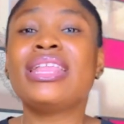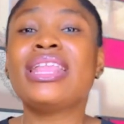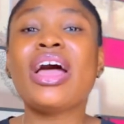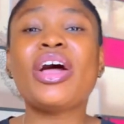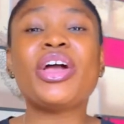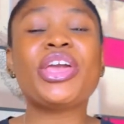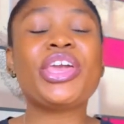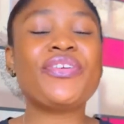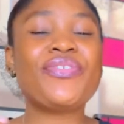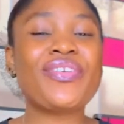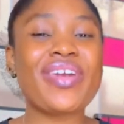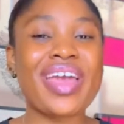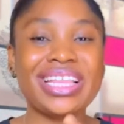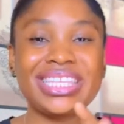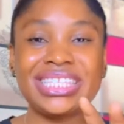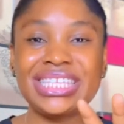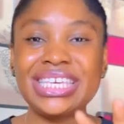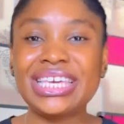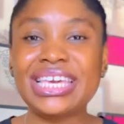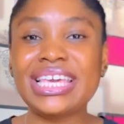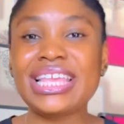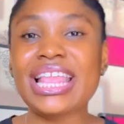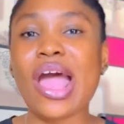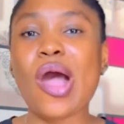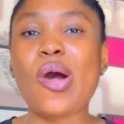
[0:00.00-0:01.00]
Now, if you are
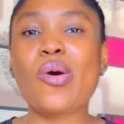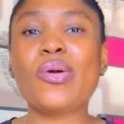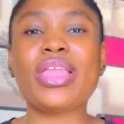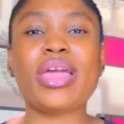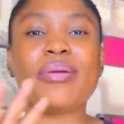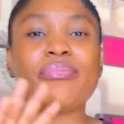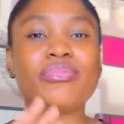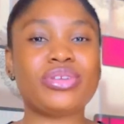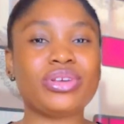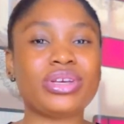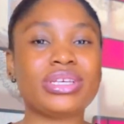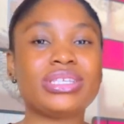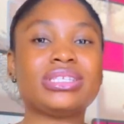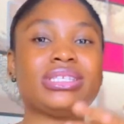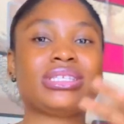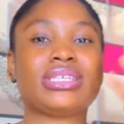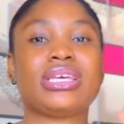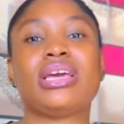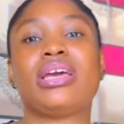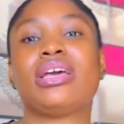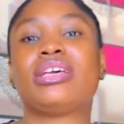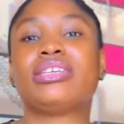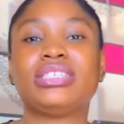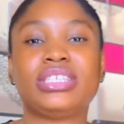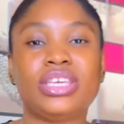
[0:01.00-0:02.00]
thinking that, oh, let me just
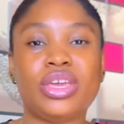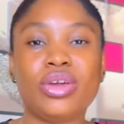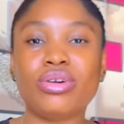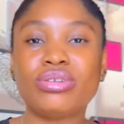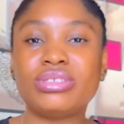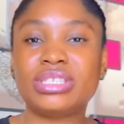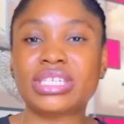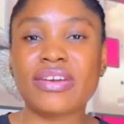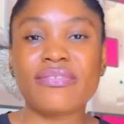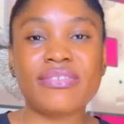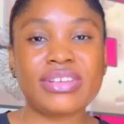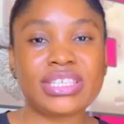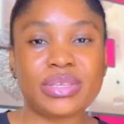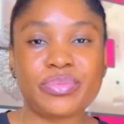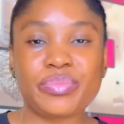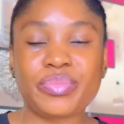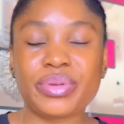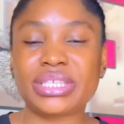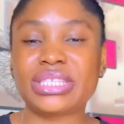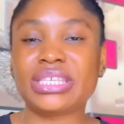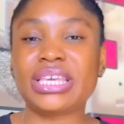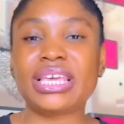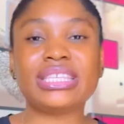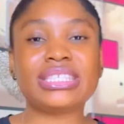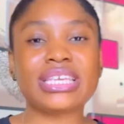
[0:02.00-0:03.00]
scale seventy
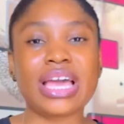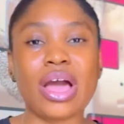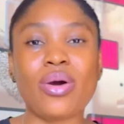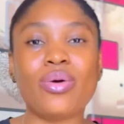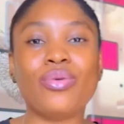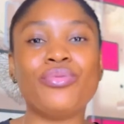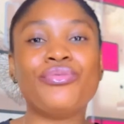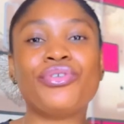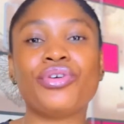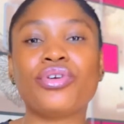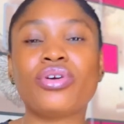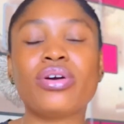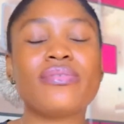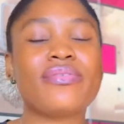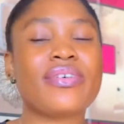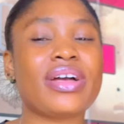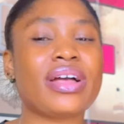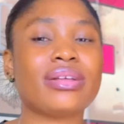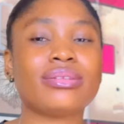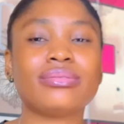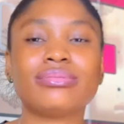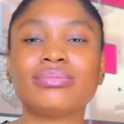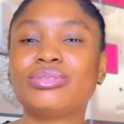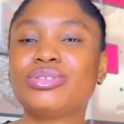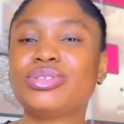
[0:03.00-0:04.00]
percent, I'll
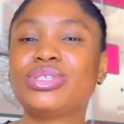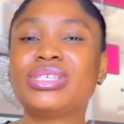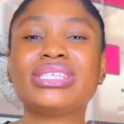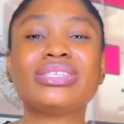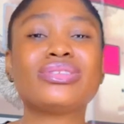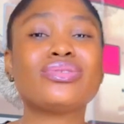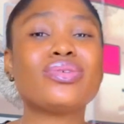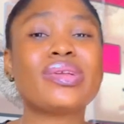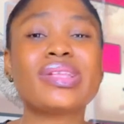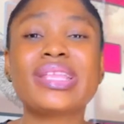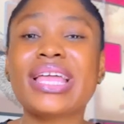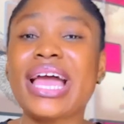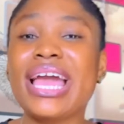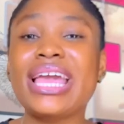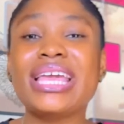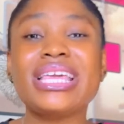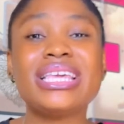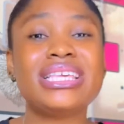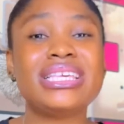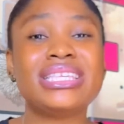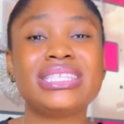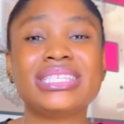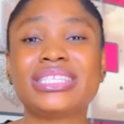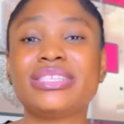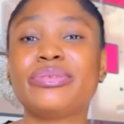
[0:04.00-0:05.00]
recover, it is not that
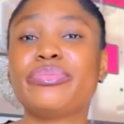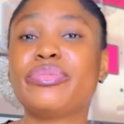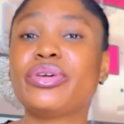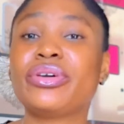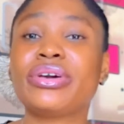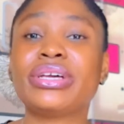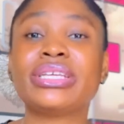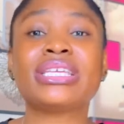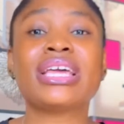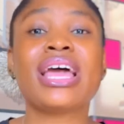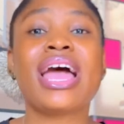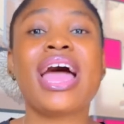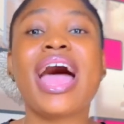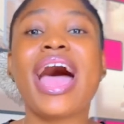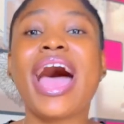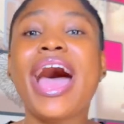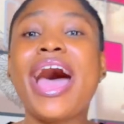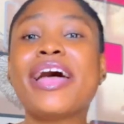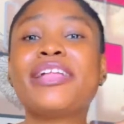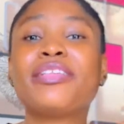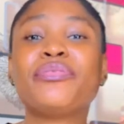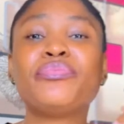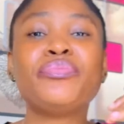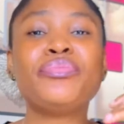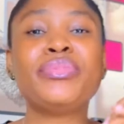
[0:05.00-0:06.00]
easy, because
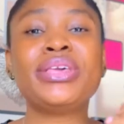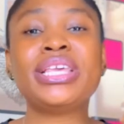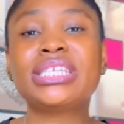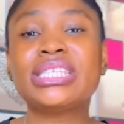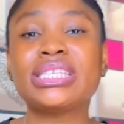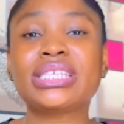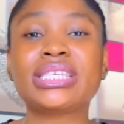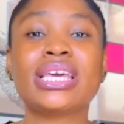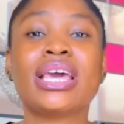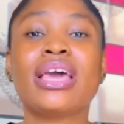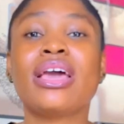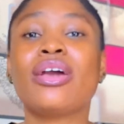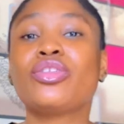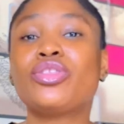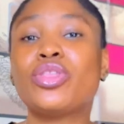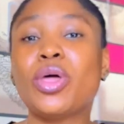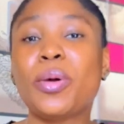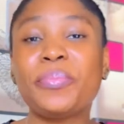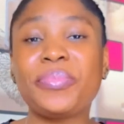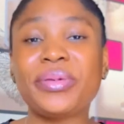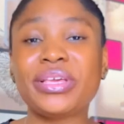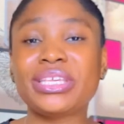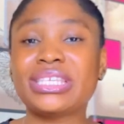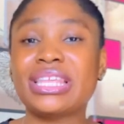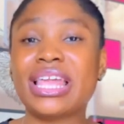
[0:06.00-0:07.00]
I had missed
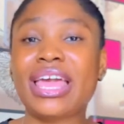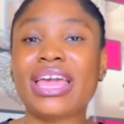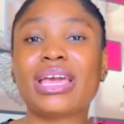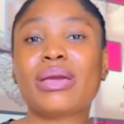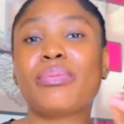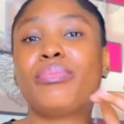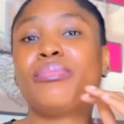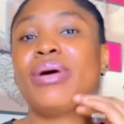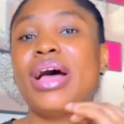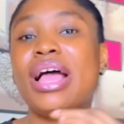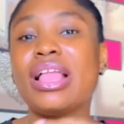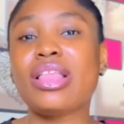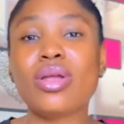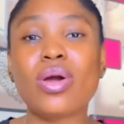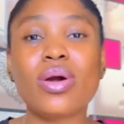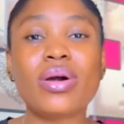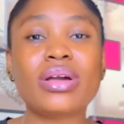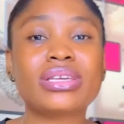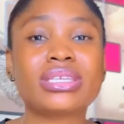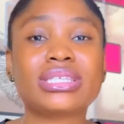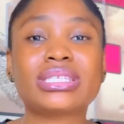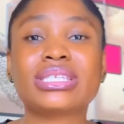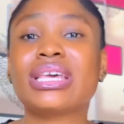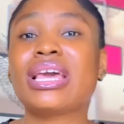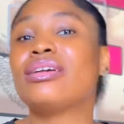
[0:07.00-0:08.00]
topics like
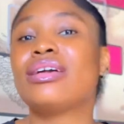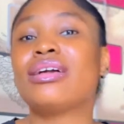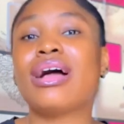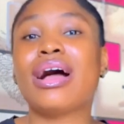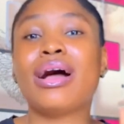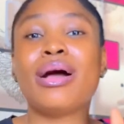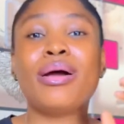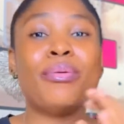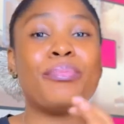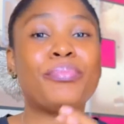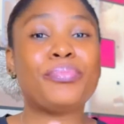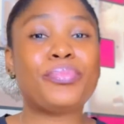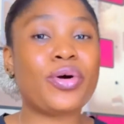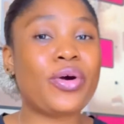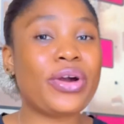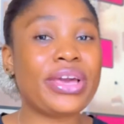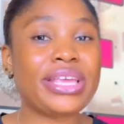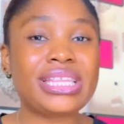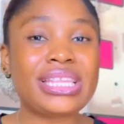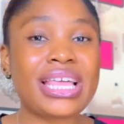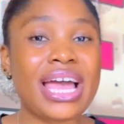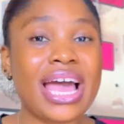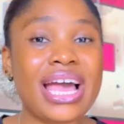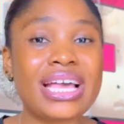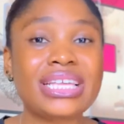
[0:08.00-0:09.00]
mallocs, um
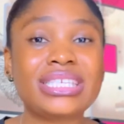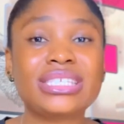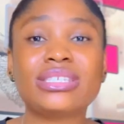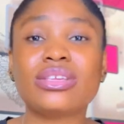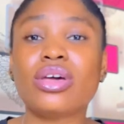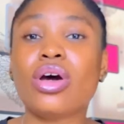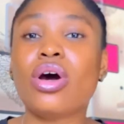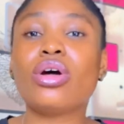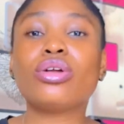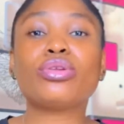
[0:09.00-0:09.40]
pointers,